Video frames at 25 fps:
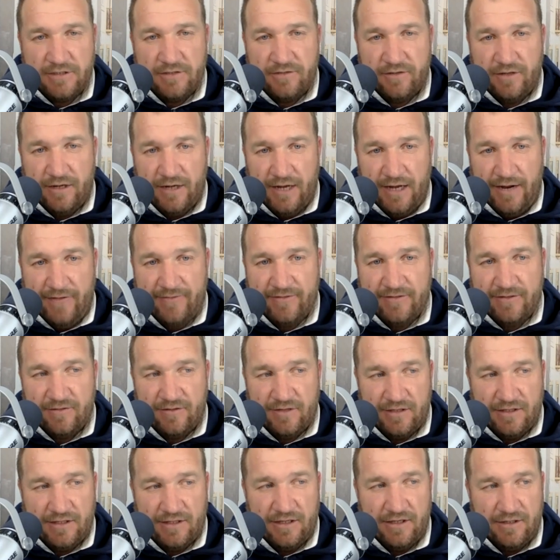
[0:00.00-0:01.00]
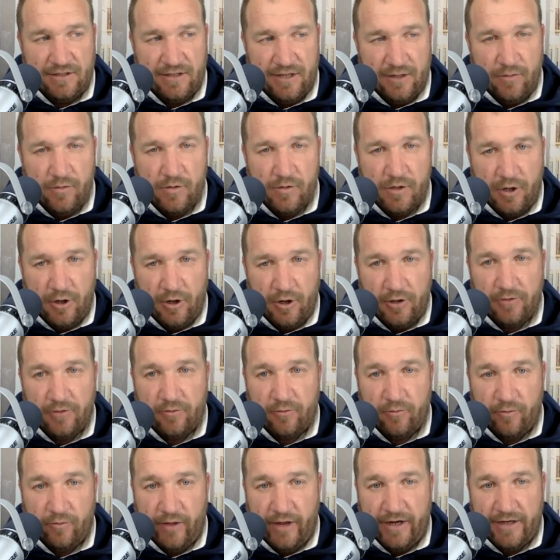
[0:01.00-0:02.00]
of their lives and thinking they were going
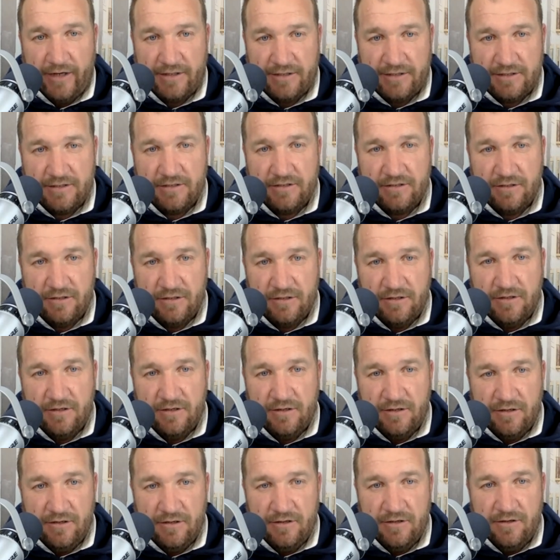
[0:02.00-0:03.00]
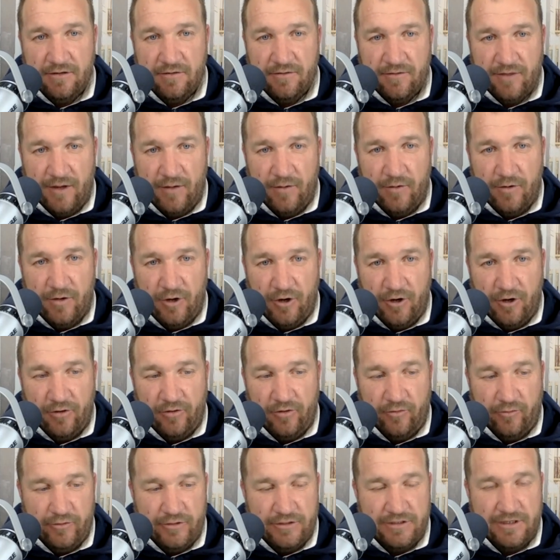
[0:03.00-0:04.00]
through that they were going
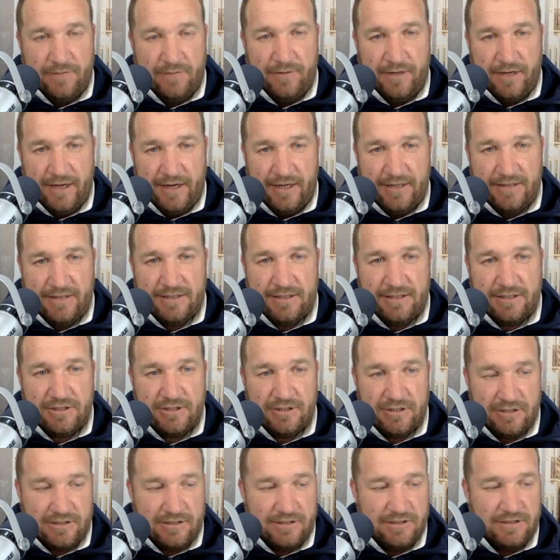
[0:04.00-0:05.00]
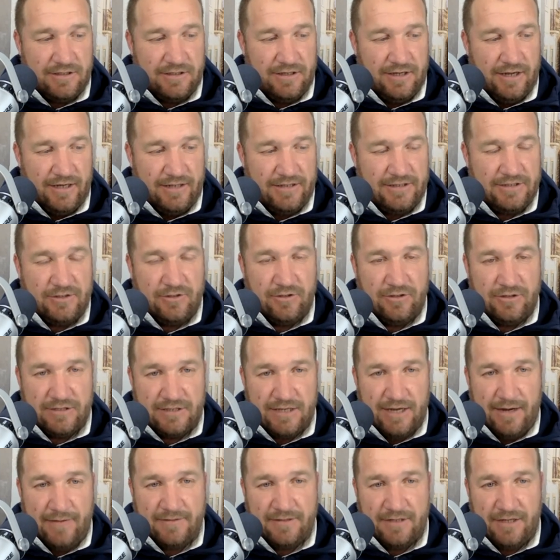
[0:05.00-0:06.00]
through some hectic shit at certain
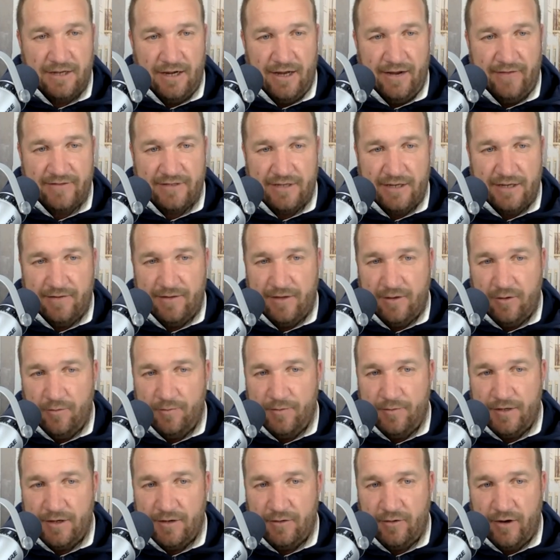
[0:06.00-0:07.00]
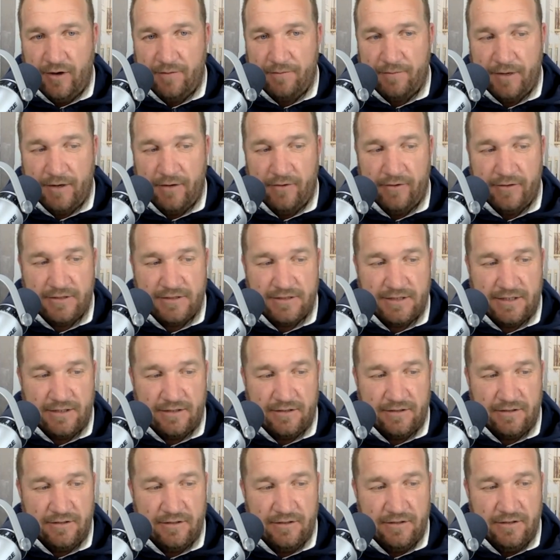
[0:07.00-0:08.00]
times of their lives and they were being great parents
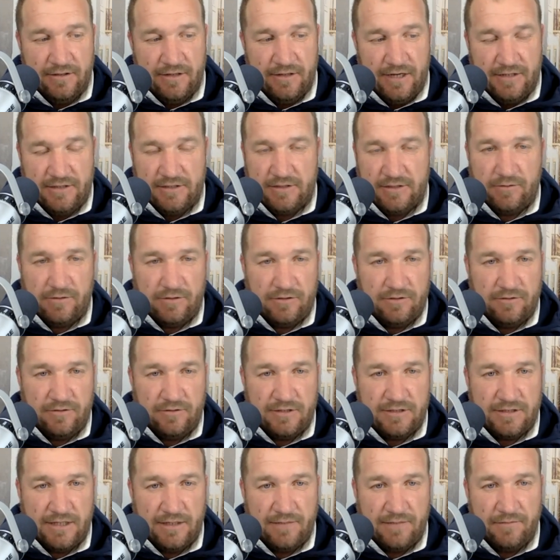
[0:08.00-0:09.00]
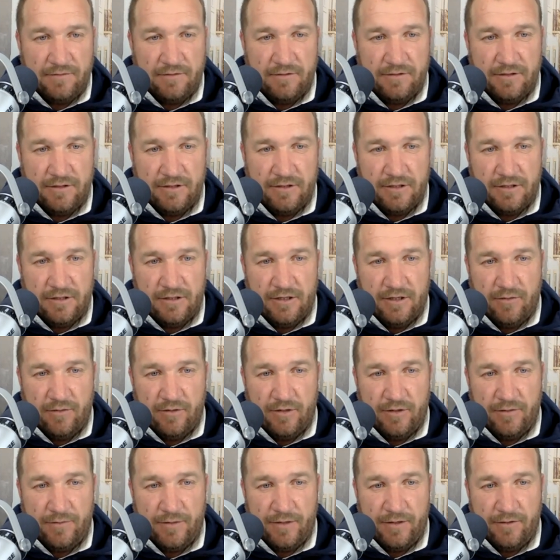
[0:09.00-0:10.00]
and i just want to do the same you know i
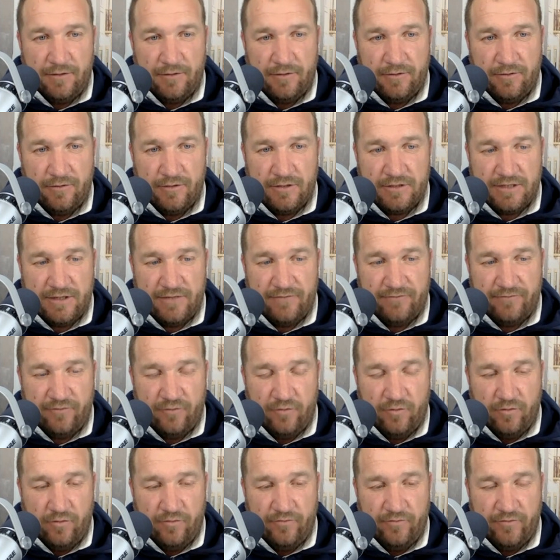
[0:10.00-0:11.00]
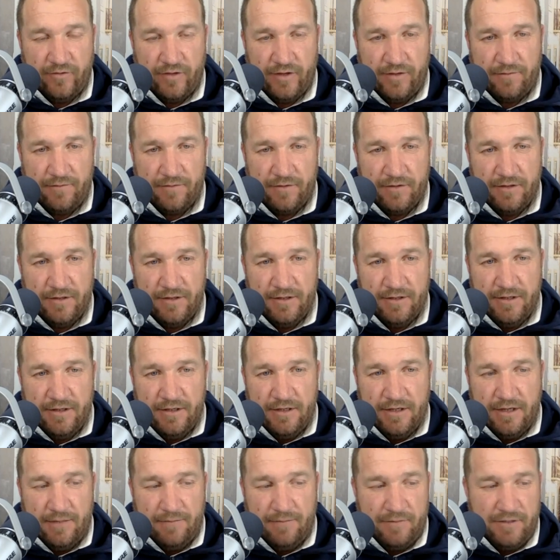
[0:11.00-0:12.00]
want to be able to do the same for for them
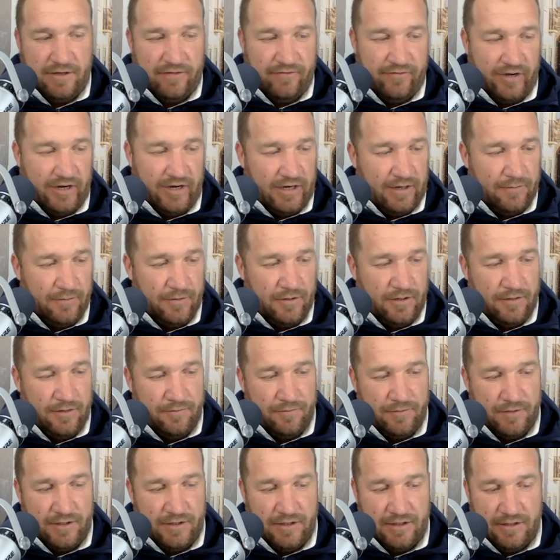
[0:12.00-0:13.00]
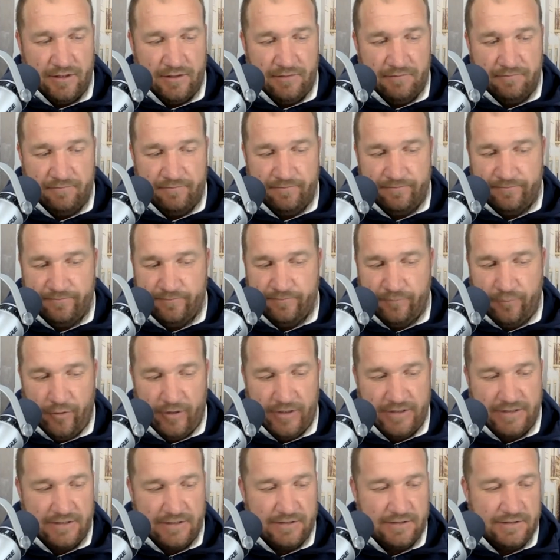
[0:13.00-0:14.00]
and be available and be
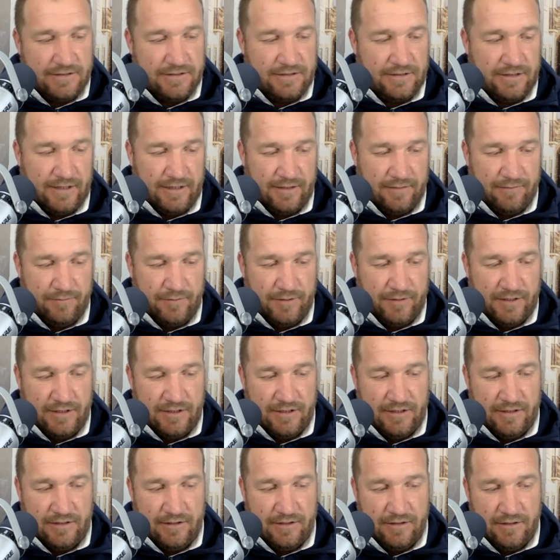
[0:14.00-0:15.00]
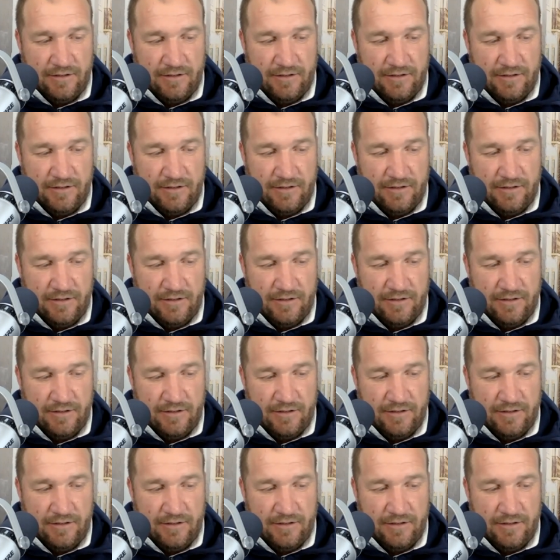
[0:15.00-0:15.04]
present and be